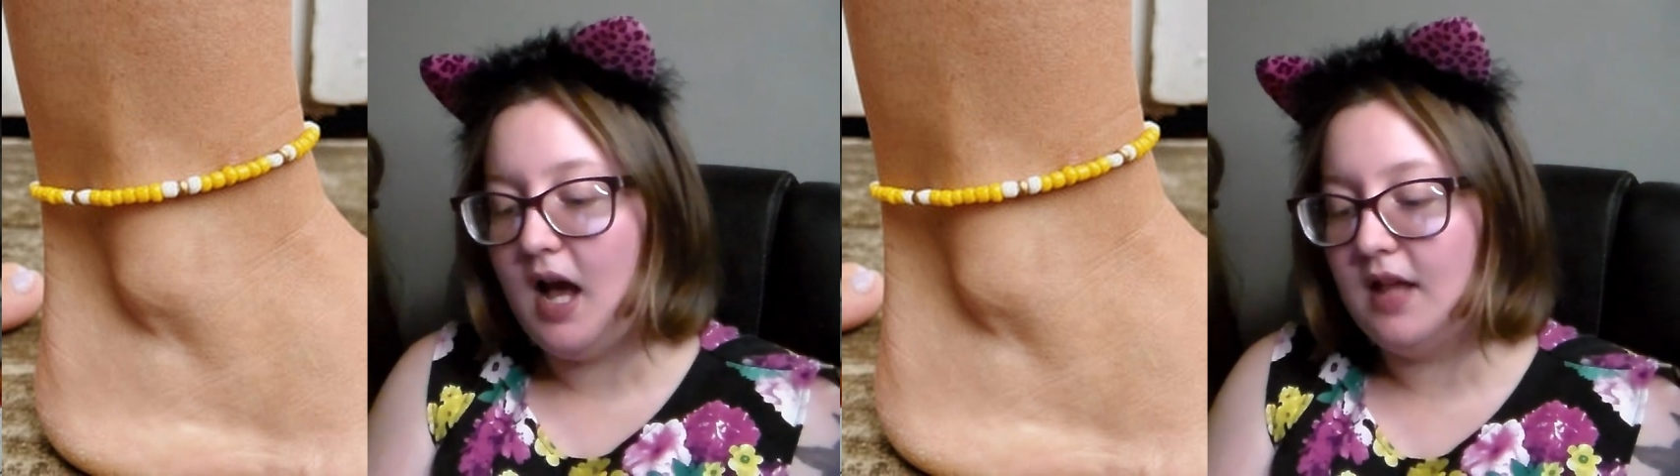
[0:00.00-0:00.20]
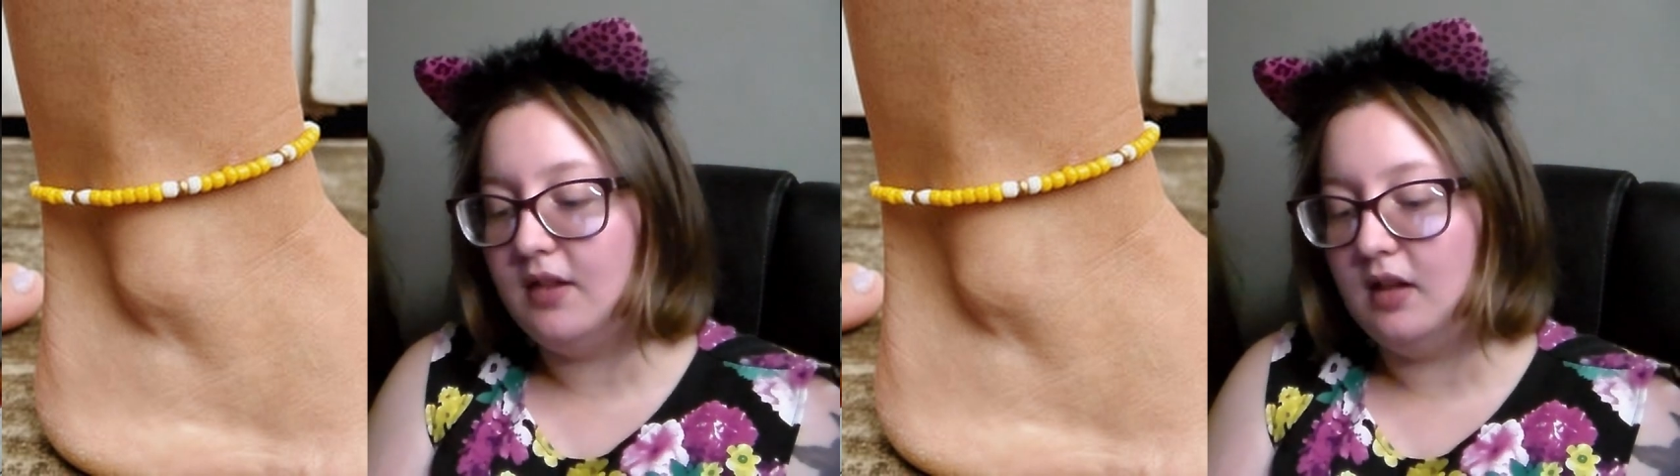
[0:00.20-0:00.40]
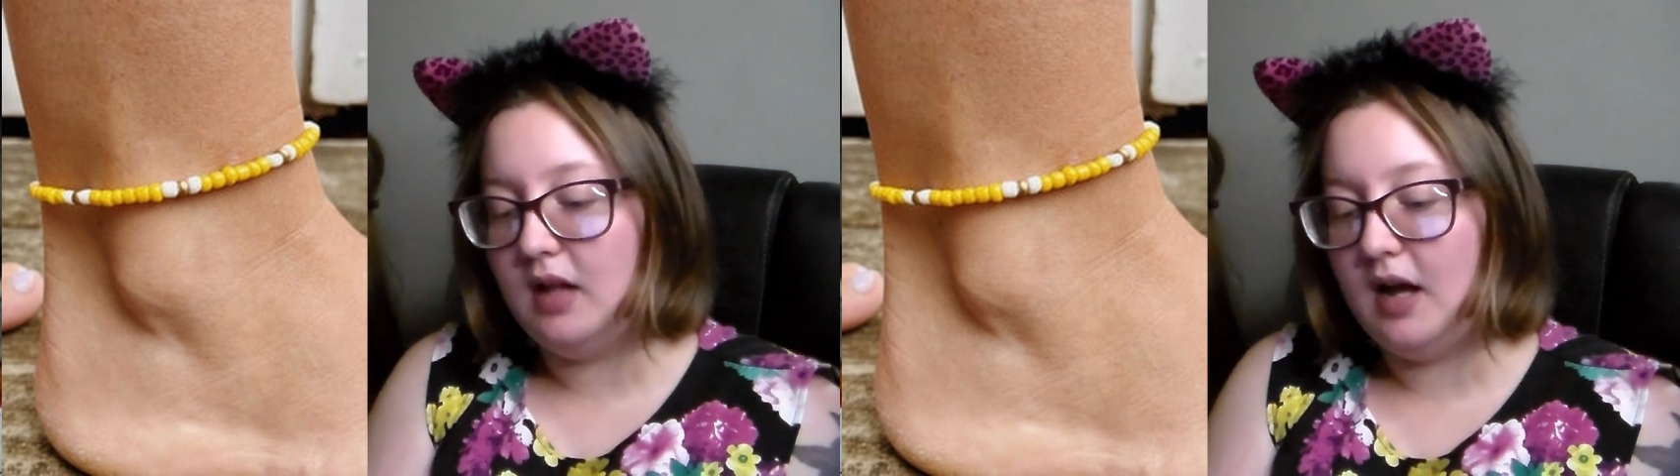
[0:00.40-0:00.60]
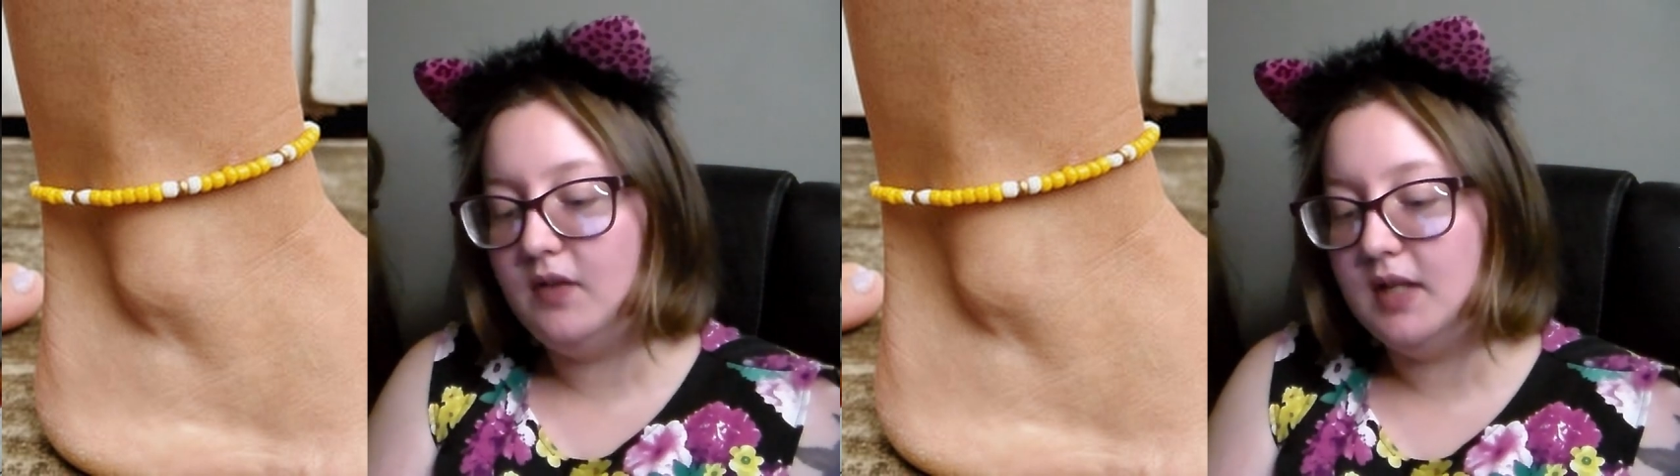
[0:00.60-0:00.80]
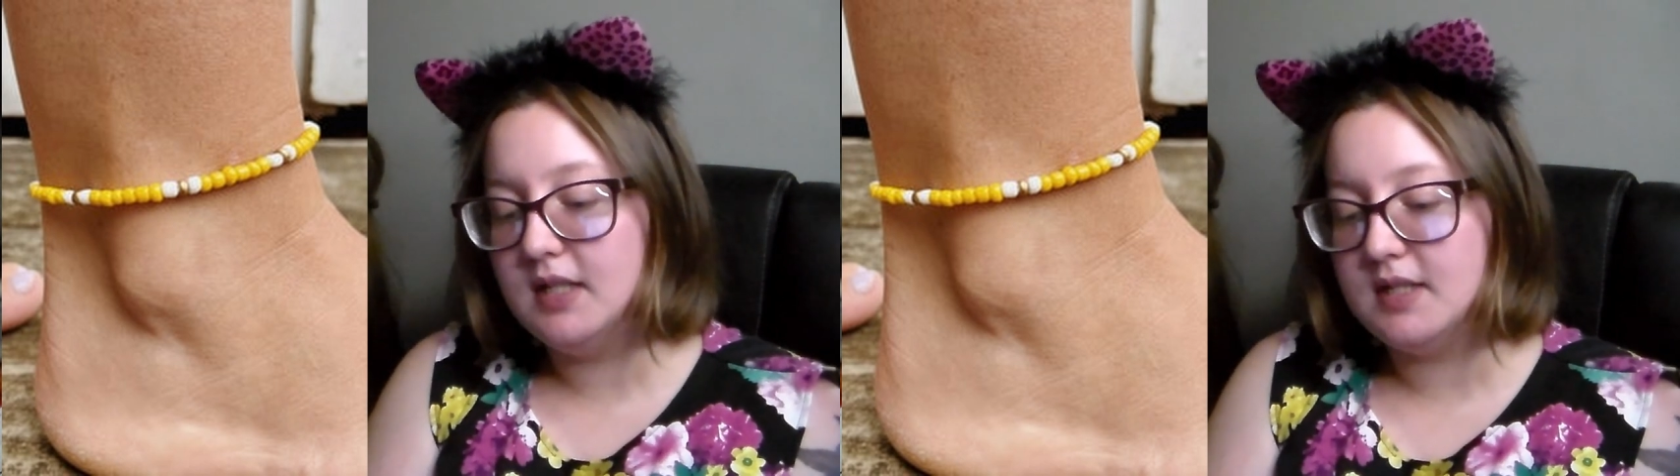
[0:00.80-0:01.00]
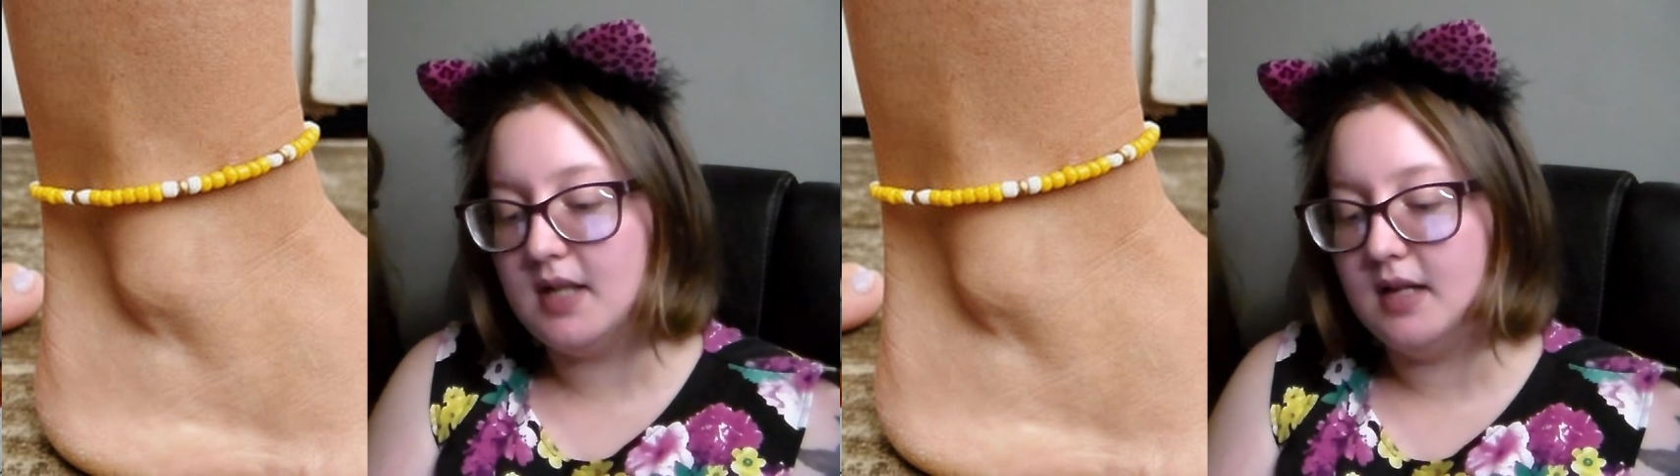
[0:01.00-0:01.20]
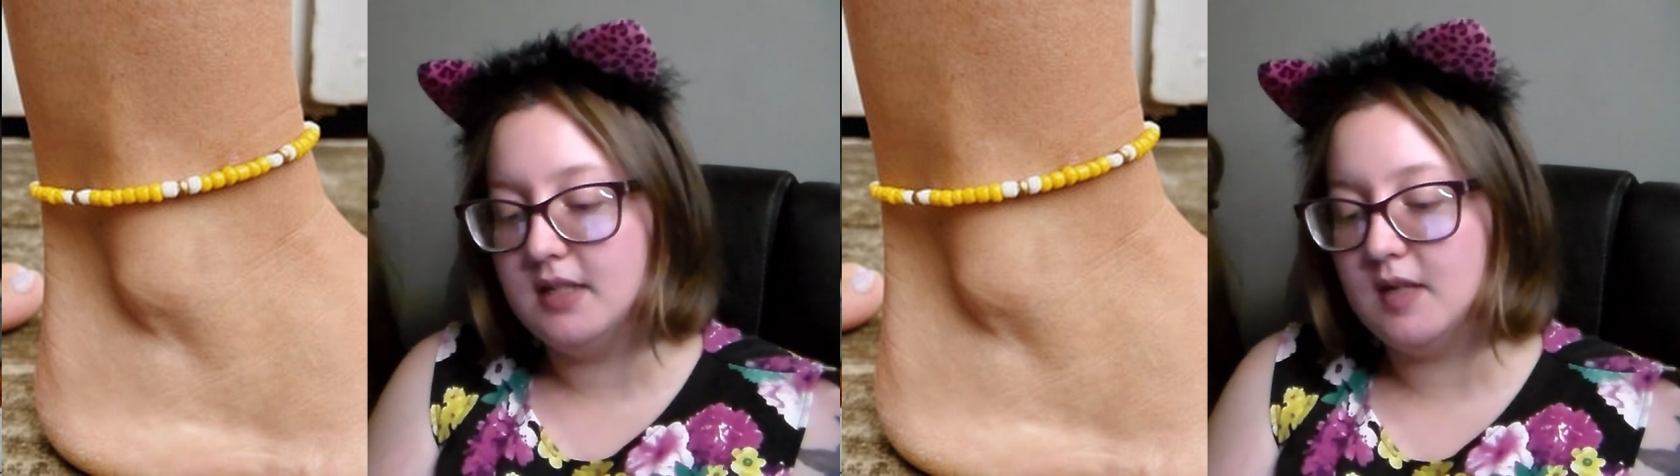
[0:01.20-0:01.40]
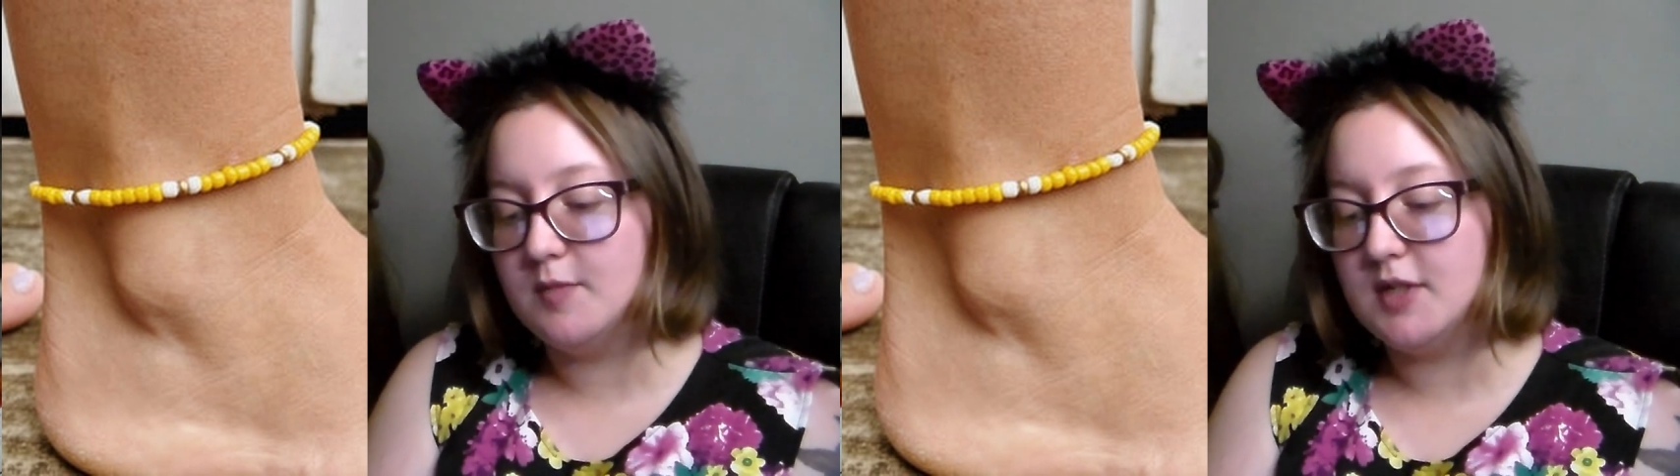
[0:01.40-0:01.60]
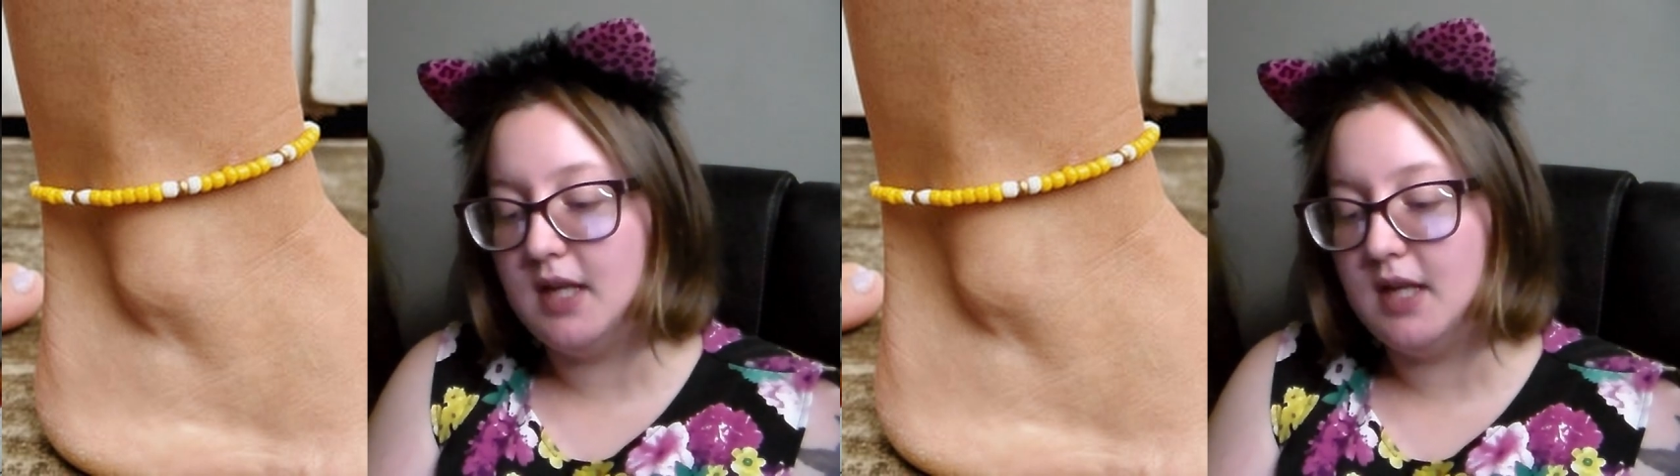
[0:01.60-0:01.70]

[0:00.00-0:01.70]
and the lively design seems